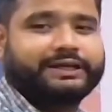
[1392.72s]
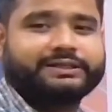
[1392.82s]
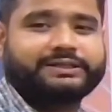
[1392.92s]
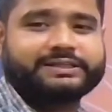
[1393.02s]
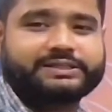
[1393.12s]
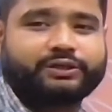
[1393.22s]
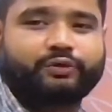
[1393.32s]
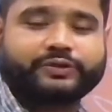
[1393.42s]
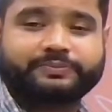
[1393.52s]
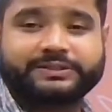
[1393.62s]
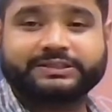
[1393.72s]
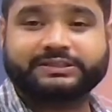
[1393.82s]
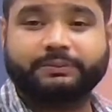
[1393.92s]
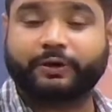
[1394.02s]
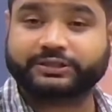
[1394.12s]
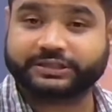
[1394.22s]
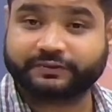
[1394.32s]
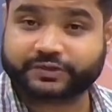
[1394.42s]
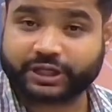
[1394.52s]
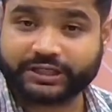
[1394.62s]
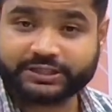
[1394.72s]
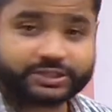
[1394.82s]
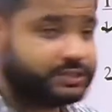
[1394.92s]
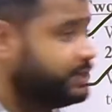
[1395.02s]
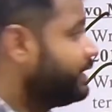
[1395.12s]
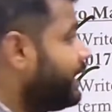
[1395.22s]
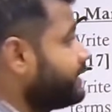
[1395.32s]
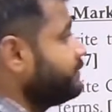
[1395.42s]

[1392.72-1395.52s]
than 0, which means it's a positive charge, and if